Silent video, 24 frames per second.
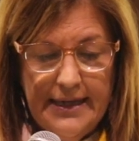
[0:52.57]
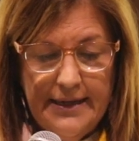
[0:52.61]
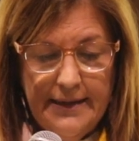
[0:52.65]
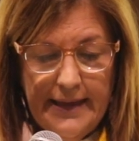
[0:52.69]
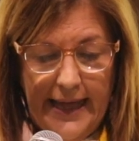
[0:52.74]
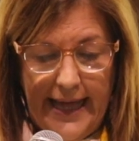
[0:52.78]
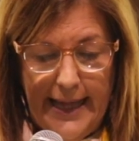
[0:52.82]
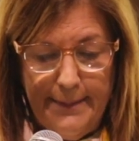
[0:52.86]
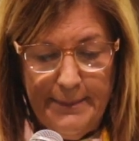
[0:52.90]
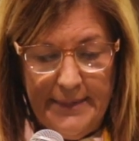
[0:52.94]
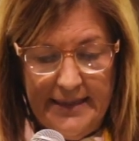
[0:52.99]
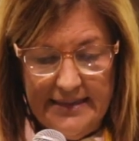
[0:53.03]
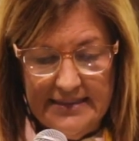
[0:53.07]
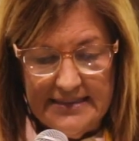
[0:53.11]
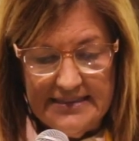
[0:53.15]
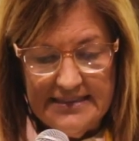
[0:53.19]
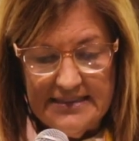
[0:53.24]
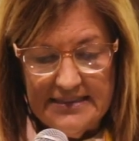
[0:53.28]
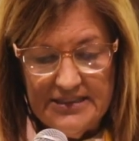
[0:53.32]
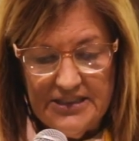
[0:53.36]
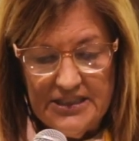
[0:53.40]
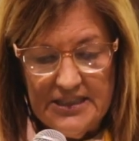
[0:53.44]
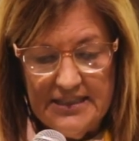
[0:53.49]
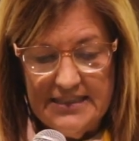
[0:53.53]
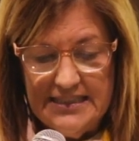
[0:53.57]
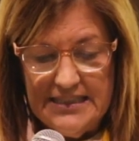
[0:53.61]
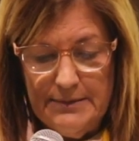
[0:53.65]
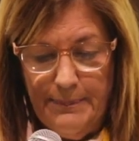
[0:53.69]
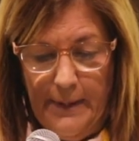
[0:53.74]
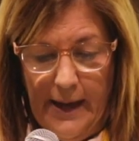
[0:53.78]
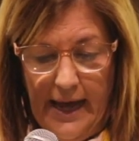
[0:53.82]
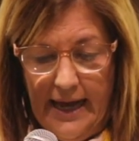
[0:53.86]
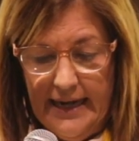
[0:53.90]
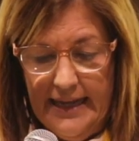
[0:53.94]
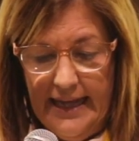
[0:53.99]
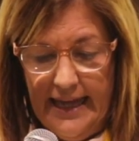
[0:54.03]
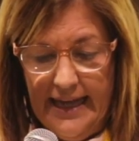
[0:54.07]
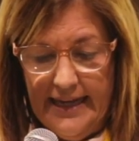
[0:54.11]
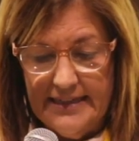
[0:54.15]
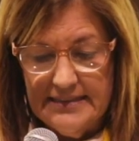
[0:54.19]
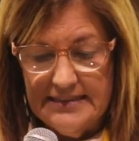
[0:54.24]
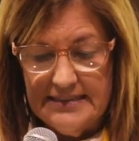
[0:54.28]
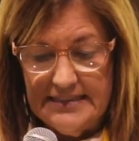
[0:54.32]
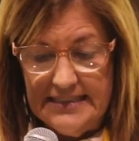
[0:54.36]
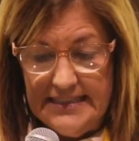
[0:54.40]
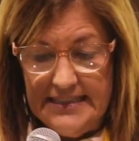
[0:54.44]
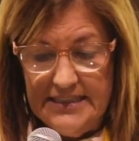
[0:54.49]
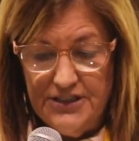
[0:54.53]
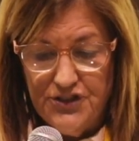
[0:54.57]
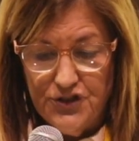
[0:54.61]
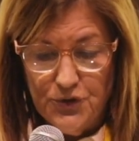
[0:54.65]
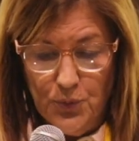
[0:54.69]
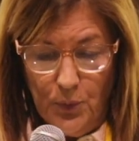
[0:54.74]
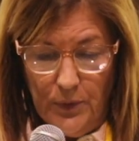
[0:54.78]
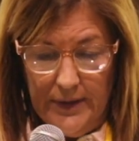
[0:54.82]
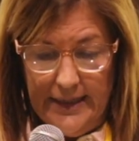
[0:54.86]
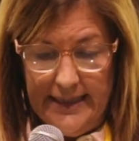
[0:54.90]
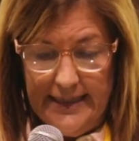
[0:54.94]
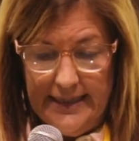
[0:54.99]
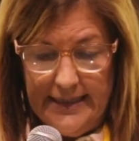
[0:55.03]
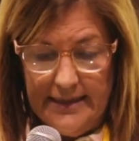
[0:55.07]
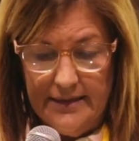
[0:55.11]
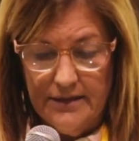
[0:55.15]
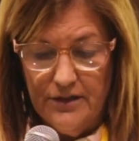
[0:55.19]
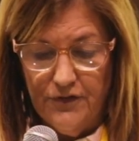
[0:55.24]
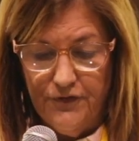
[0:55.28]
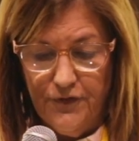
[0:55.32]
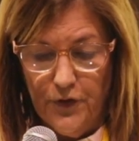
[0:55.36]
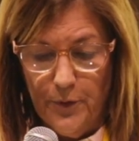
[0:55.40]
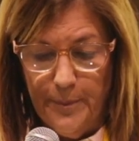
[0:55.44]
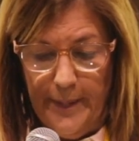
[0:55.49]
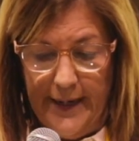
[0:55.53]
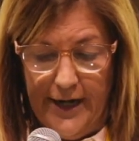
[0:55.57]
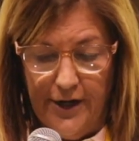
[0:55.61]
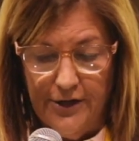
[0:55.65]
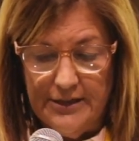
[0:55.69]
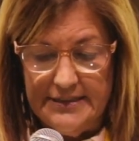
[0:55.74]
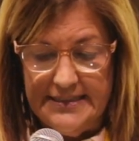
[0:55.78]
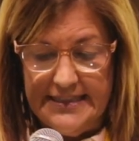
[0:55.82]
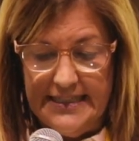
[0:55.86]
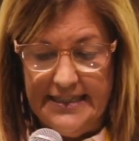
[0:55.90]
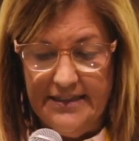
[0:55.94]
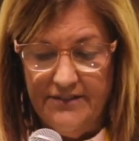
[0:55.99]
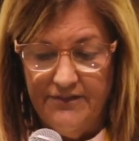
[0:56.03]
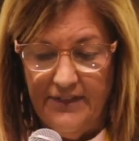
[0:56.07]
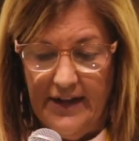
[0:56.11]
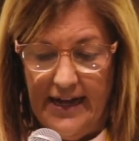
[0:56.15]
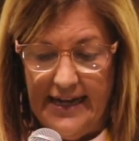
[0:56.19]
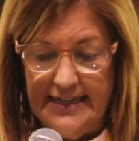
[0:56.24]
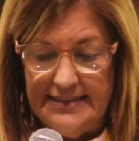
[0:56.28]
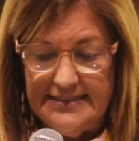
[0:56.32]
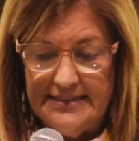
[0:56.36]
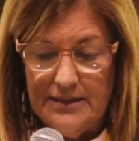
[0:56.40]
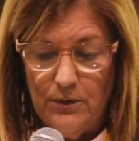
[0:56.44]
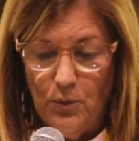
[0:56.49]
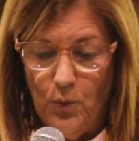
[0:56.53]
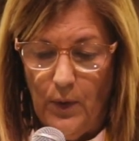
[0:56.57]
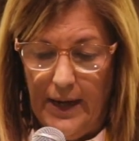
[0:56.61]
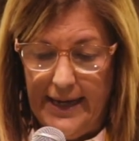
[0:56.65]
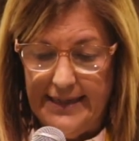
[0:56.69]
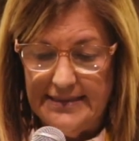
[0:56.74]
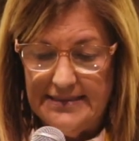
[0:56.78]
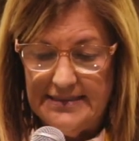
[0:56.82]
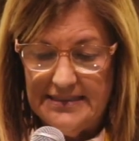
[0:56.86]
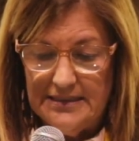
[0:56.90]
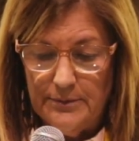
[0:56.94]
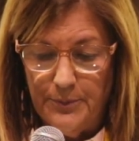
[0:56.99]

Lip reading: Amy listens to this podcast each week for parenting advice and ways